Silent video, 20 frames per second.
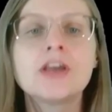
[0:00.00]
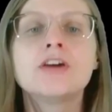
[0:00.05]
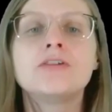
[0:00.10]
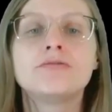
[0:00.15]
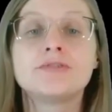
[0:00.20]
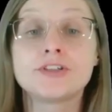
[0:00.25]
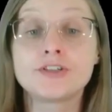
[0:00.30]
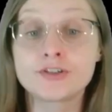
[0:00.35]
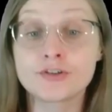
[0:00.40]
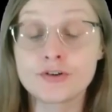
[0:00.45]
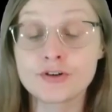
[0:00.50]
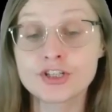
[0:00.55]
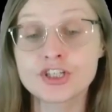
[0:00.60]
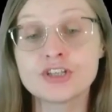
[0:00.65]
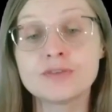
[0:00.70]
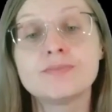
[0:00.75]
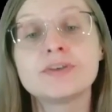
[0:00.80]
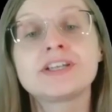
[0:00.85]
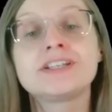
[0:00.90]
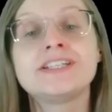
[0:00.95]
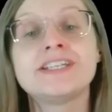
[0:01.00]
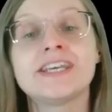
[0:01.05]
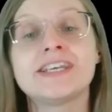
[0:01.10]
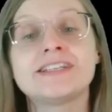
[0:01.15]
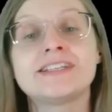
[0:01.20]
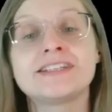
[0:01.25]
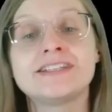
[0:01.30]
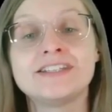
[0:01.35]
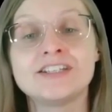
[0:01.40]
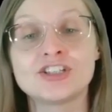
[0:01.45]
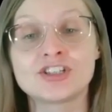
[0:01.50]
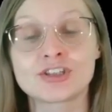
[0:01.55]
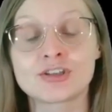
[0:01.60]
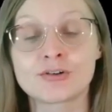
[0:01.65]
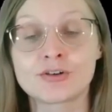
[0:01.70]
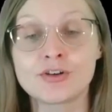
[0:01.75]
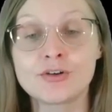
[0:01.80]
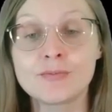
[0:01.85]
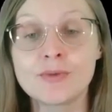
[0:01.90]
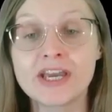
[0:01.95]
Research in big data
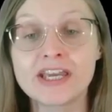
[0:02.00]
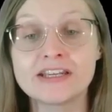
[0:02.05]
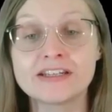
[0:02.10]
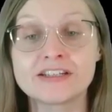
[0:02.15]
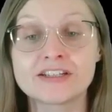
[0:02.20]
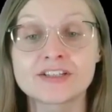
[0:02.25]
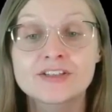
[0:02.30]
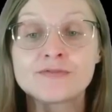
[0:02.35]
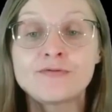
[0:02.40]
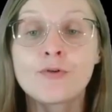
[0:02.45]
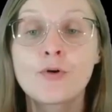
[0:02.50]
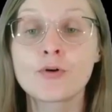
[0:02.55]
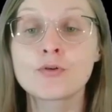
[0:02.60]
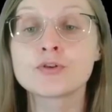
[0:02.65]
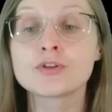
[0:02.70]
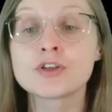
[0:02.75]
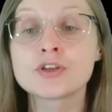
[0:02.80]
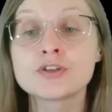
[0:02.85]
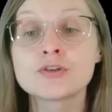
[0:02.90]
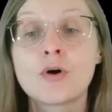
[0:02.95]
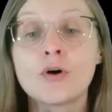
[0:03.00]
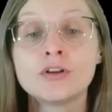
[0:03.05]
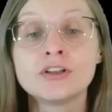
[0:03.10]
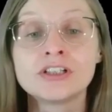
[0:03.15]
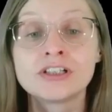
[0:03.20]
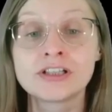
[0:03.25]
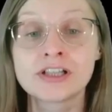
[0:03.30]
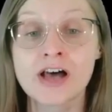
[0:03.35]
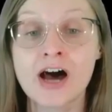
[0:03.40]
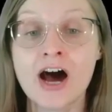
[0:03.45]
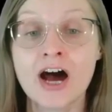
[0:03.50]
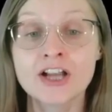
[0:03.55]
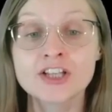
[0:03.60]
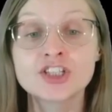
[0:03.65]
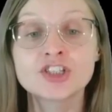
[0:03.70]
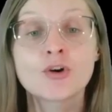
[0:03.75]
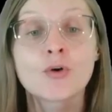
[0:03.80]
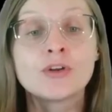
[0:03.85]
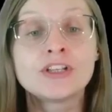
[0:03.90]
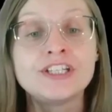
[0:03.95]
digital humanities focuses on
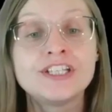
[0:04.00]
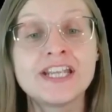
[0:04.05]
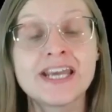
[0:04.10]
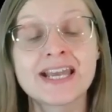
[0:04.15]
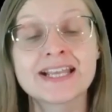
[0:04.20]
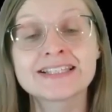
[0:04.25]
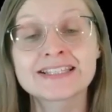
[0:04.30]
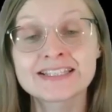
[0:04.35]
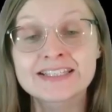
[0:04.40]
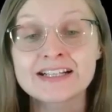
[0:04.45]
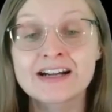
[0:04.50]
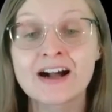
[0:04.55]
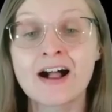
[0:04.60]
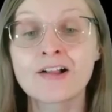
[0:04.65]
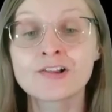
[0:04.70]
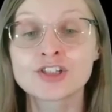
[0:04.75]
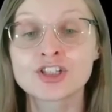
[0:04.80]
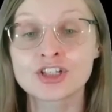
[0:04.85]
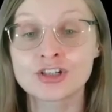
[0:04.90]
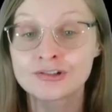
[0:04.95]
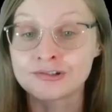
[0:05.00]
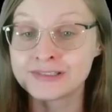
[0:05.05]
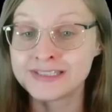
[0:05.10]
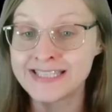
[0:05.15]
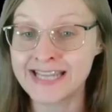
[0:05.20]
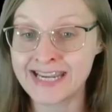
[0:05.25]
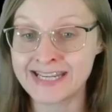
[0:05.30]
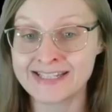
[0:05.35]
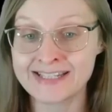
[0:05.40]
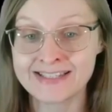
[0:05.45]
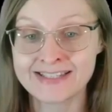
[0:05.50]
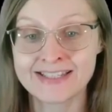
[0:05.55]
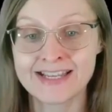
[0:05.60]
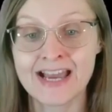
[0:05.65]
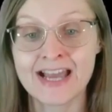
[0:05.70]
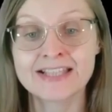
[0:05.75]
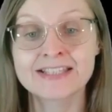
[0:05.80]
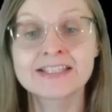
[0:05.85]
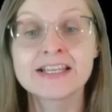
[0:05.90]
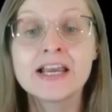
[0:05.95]
large or dense cultural data
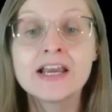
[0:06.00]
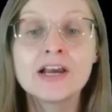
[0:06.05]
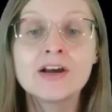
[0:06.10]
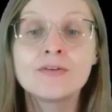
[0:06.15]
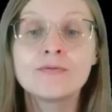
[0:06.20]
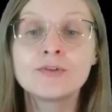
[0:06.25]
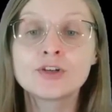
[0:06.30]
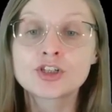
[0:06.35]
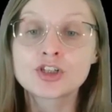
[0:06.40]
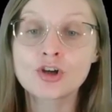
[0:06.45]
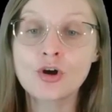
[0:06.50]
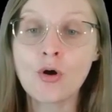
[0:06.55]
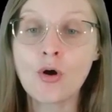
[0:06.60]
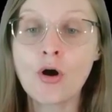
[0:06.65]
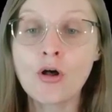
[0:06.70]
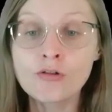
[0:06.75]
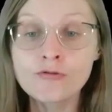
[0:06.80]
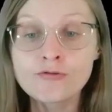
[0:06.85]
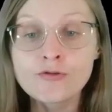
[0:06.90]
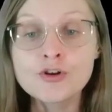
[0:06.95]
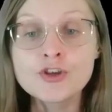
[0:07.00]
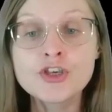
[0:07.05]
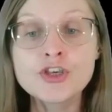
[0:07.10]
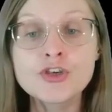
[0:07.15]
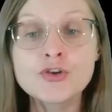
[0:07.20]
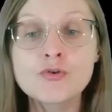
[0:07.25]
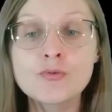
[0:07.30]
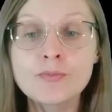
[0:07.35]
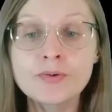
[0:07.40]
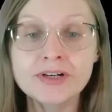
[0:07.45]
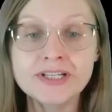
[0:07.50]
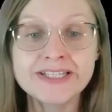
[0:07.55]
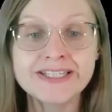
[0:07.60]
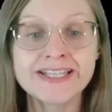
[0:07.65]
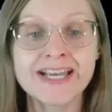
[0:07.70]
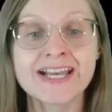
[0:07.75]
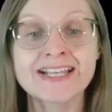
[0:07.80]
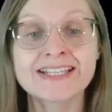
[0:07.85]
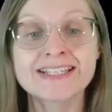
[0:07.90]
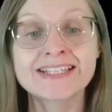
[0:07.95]
sets, which call for new
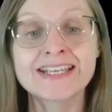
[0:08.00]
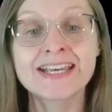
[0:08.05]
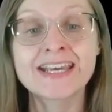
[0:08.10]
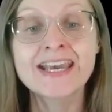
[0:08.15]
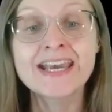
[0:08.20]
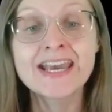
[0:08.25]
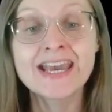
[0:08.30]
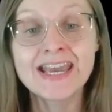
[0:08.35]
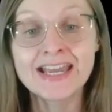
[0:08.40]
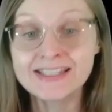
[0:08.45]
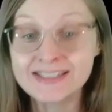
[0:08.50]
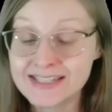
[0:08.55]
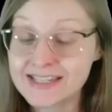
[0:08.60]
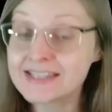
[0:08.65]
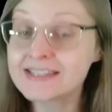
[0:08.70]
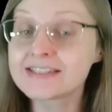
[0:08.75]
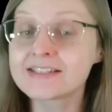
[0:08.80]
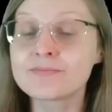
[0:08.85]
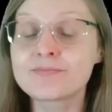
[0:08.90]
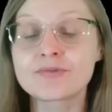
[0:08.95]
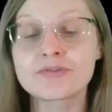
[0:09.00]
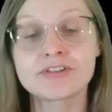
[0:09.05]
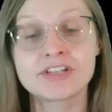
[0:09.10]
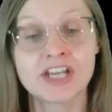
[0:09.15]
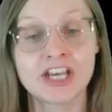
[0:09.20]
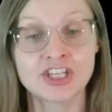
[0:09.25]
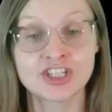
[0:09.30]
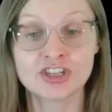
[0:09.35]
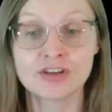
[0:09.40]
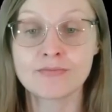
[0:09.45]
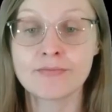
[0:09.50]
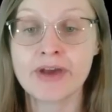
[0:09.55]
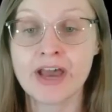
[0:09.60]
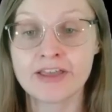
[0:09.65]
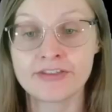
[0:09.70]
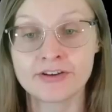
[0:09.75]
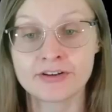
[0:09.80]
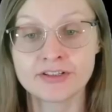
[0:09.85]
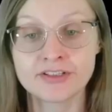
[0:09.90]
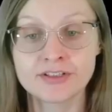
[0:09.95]
processing and interpretation
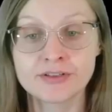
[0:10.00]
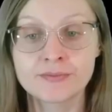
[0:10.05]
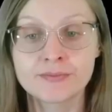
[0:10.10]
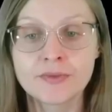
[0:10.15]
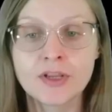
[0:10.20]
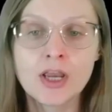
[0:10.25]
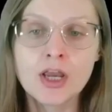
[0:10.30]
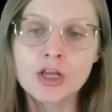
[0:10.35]
methods.